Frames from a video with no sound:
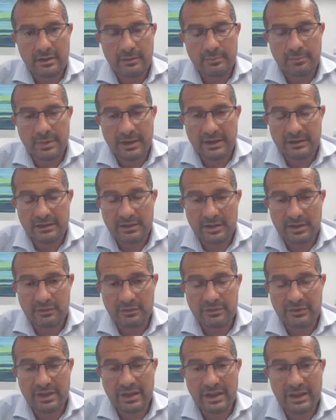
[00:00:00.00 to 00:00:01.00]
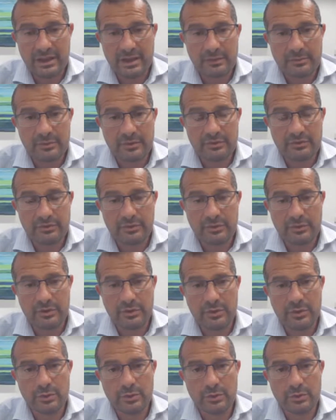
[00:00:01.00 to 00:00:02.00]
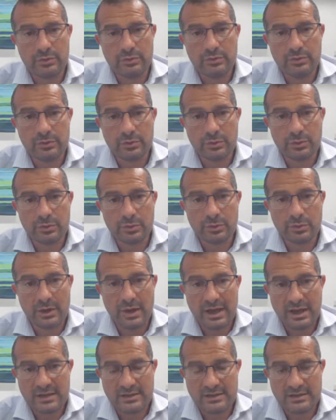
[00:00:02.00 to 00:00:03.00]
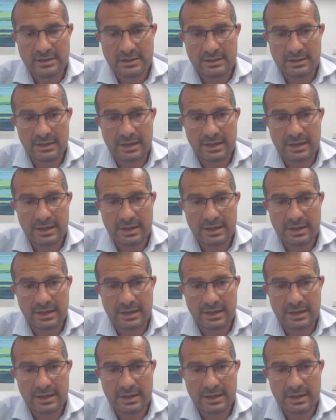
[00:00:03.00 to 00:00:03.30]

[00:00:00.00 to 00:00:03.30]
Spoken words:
plenty of time for you to ask